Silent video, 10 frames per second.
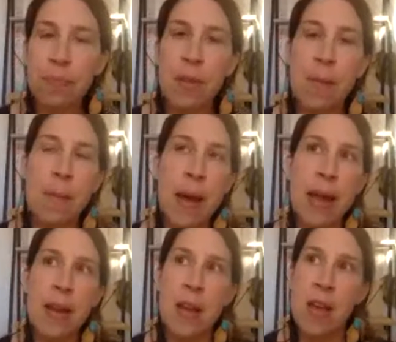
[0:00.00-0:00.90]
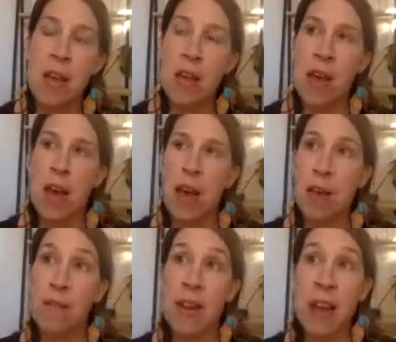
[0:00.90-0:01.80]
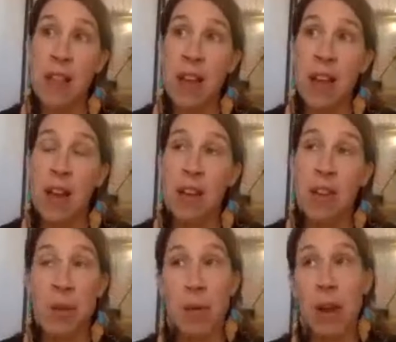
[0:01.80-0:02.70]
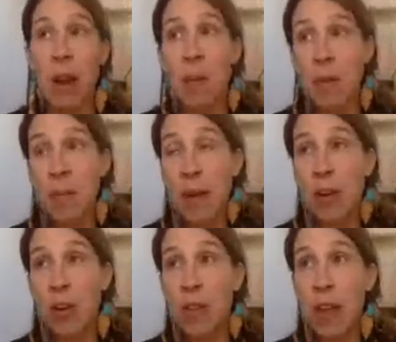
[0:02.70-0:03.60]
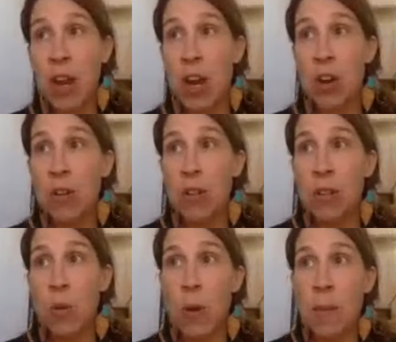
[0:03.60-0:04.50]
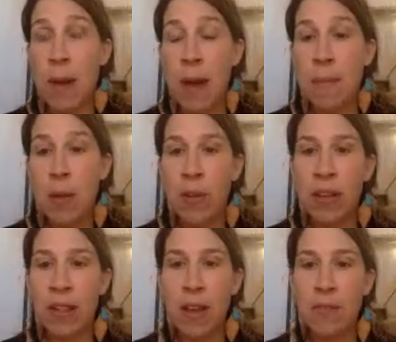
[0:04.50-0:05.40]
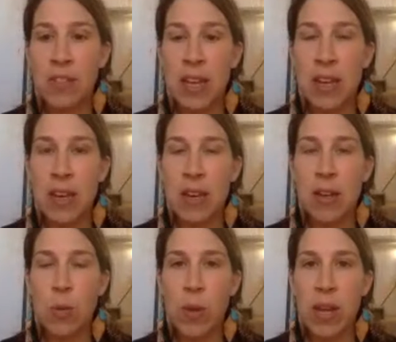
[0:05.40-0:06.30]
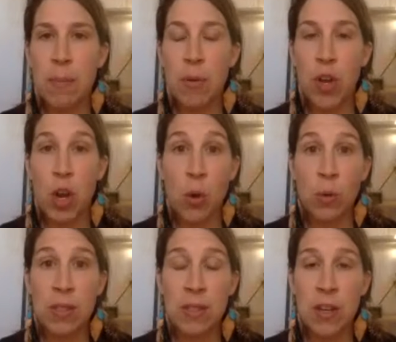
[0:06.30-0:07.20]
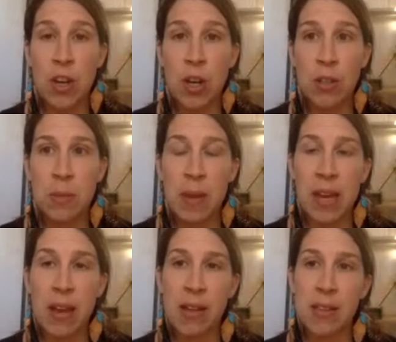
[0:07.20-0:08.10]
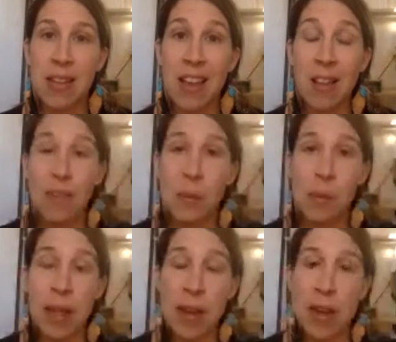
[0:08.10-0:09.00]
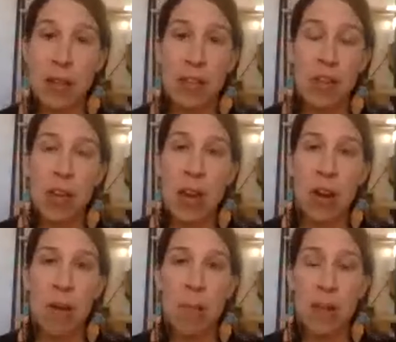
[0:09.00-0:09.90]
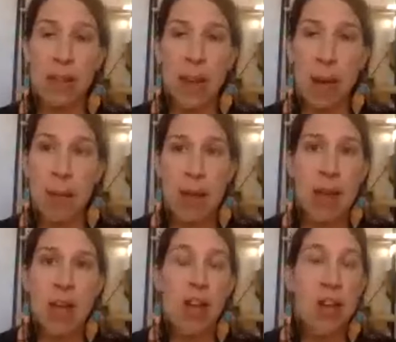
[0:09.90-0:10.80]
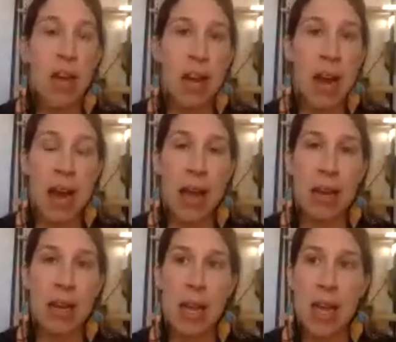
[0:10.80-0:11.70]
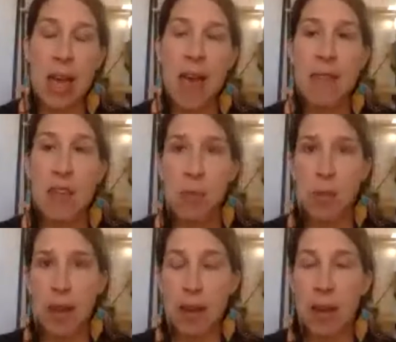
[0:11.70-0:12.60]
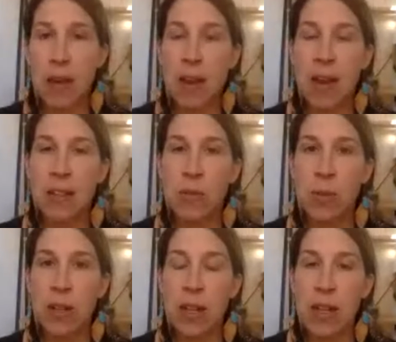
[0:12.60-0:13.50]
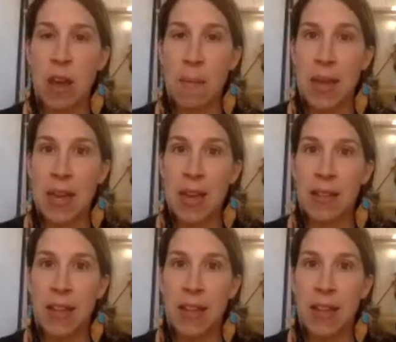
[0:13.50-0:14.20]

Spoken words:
but vanilla, you could put almond butter in there. The one mom that really loved it, we put oats in hers because I love to blend it. So you get it all mixed up, you get it hot, and then you blend it, and it's really yummy and like